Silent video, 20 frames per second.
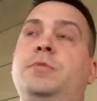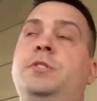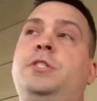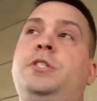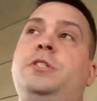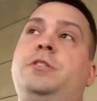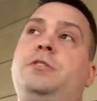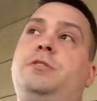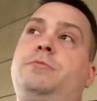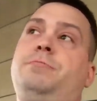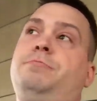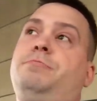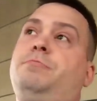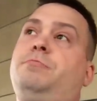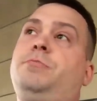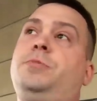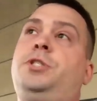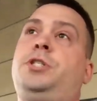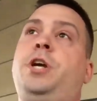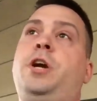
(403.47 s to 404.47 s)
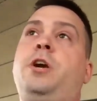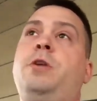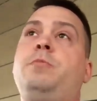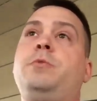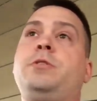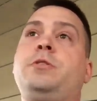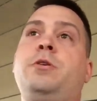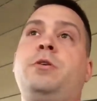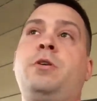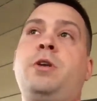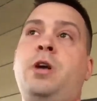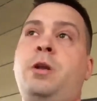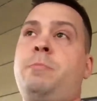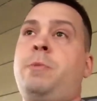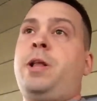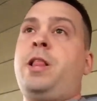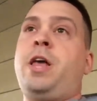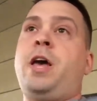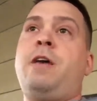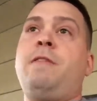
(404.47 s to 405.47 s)
Just sharing what's going on in
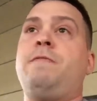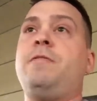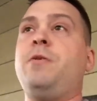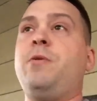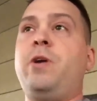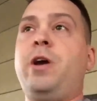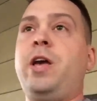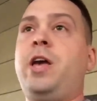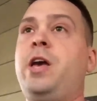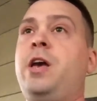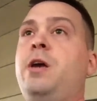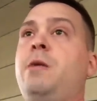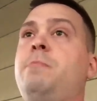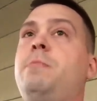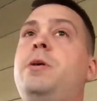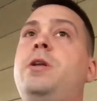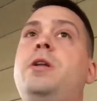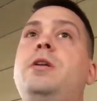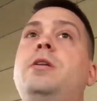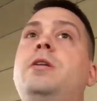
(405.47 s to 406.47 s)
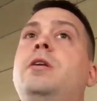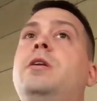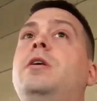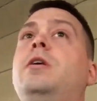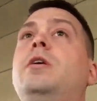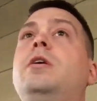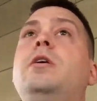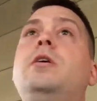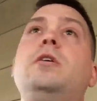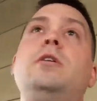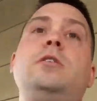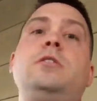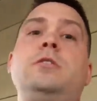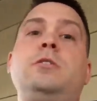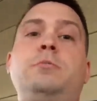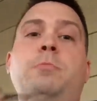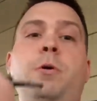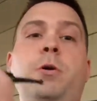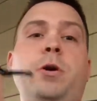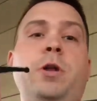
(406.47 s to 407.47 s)
my life, who I am, and
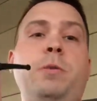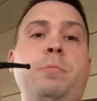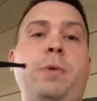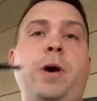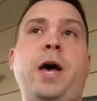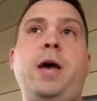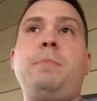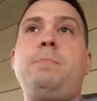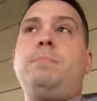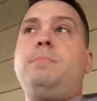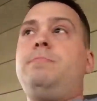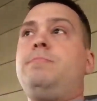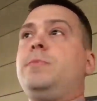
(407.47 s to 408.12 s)
smoking a pipe.